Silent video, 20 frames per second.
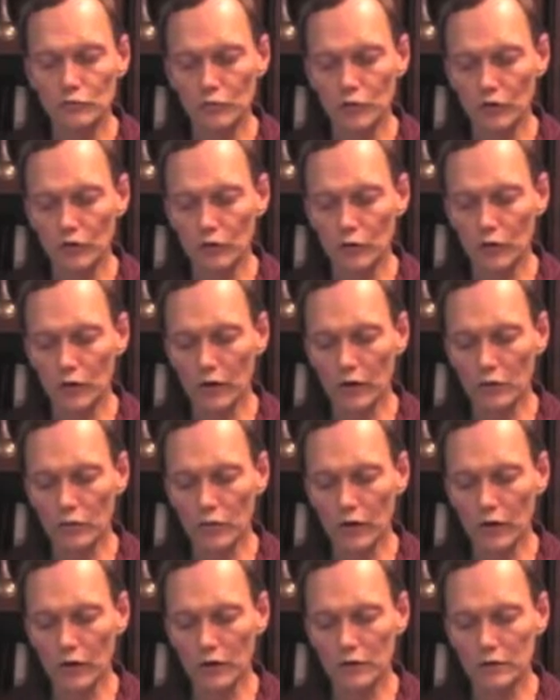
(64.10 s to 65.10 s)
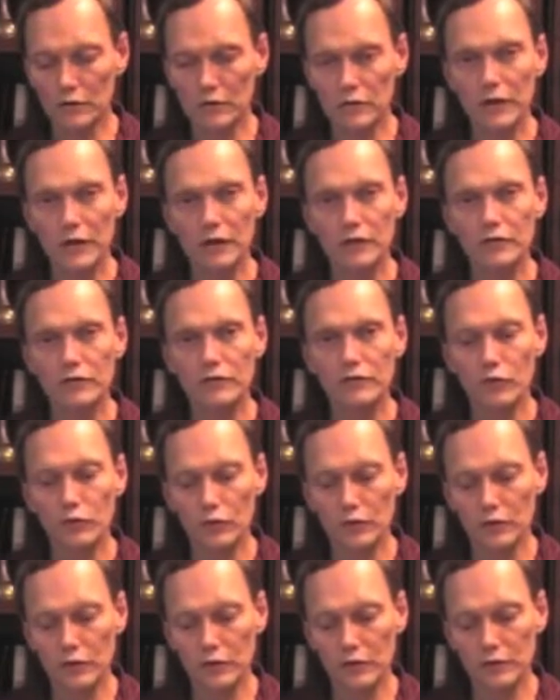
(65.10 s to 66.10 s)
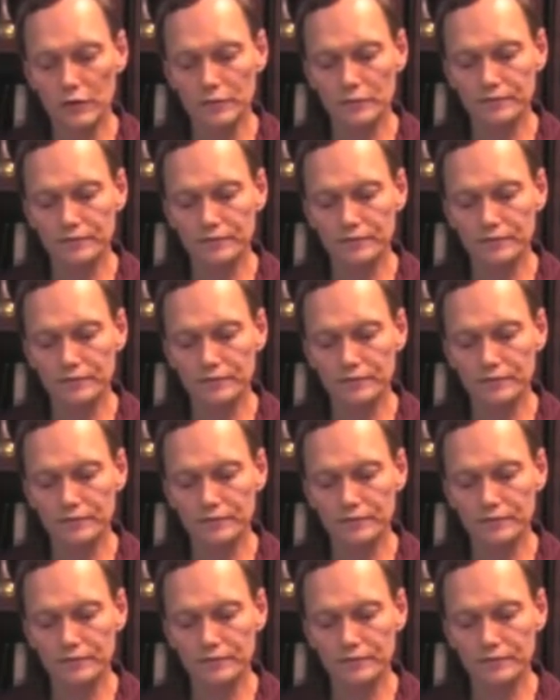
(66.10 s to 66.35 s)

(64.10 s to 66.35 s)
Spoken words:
marijuana by the age of 14.